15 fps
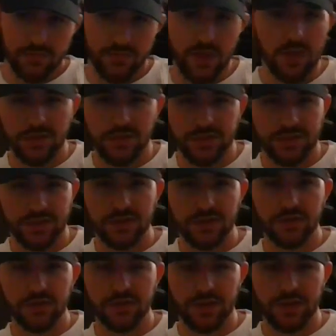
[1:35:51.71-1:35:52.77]
No, his
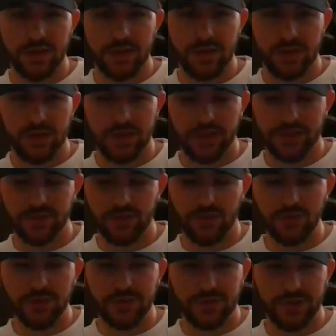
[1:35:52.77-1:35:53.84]

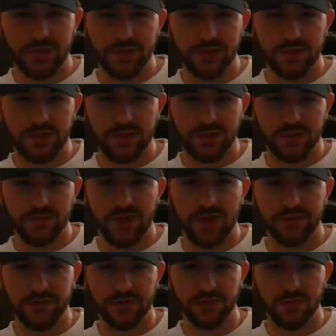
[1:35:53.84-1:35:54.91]
oldest son
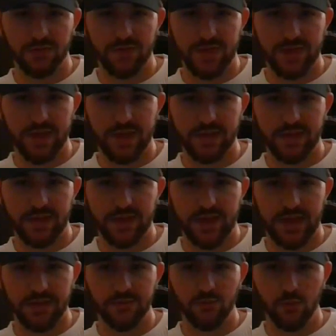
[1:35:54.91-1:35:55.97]
survives this movie, and then
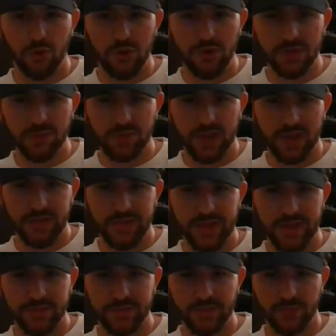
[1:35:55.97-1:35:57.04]
in War of the Planet of
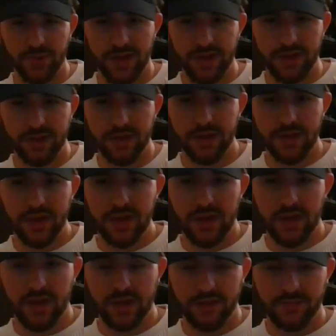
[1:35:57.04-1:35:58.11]
the Apes, when
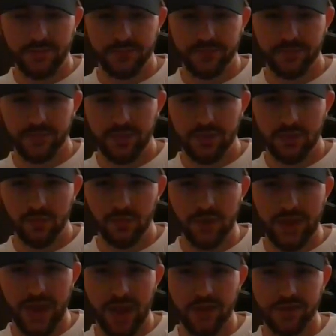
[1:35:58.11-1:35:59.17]
um,
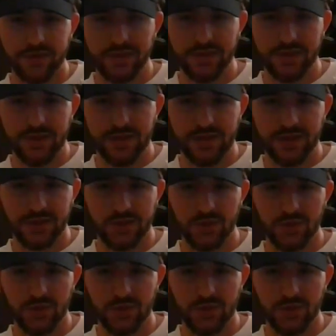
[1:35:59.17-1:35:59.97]
Woody Harrelson and his